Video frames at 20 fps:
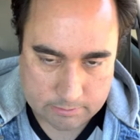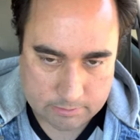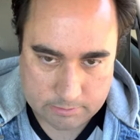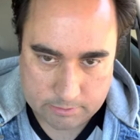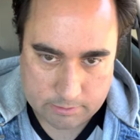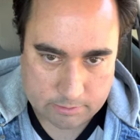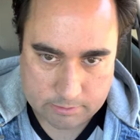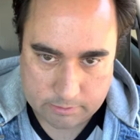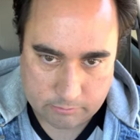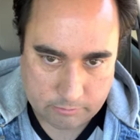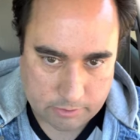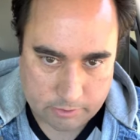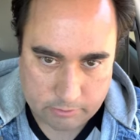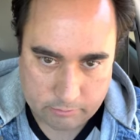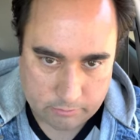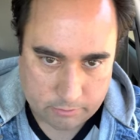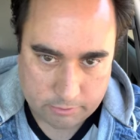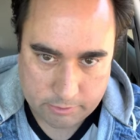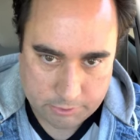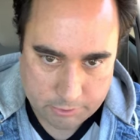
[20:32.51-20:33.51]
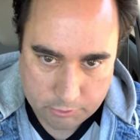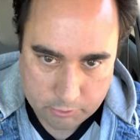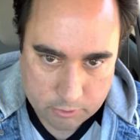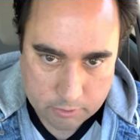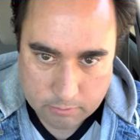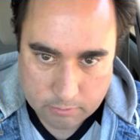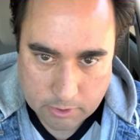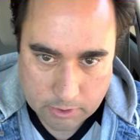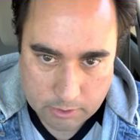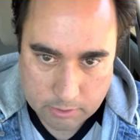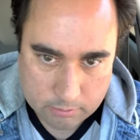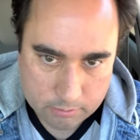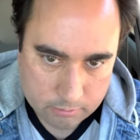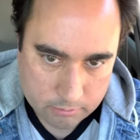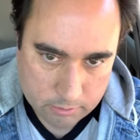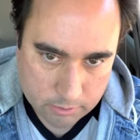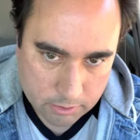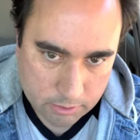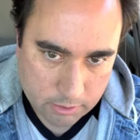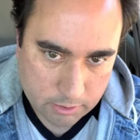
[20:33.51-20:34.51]
you know, that we don't really know about,
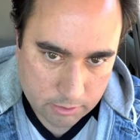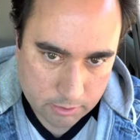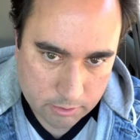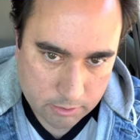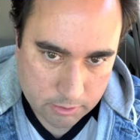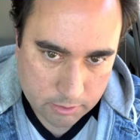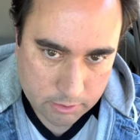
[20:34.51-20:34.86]
okay?